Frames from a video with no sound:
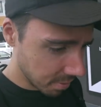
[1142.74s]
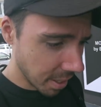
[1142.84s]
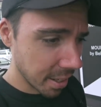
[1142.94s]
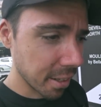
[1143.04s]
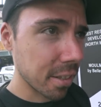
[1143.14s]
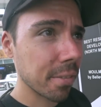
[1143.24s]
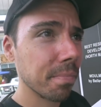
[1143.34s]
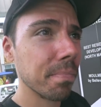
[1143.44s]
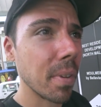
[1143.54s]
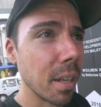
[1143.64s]
and
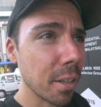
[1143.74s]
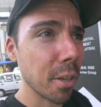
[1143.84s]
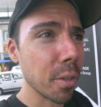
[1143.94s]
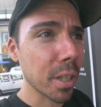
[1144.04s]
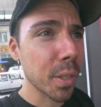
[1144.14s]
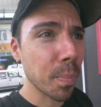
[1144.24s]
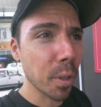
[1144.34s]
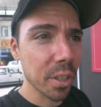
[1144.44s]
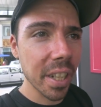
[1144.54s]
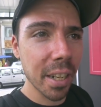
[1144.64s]
I'll go
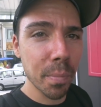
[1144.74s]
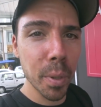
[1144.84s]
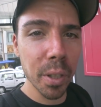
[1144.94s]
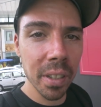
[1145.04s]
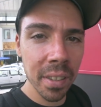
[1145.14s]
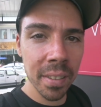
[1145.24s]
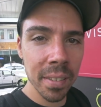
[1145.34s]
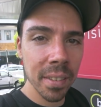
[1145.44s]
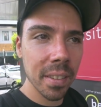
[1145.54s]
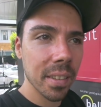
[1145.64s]
explore town more
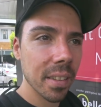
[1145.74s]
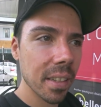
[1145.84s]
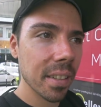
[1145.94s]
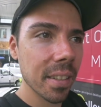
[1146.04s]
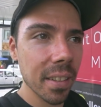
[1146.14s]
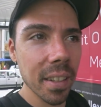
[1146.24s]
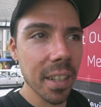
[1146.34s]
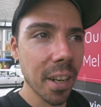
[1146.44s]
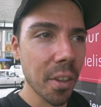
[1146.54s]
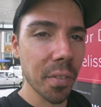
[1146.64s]
in
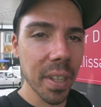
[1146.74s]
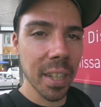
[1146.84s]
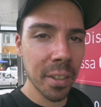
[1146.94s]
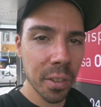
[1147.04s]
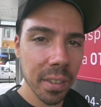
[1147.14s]
another video.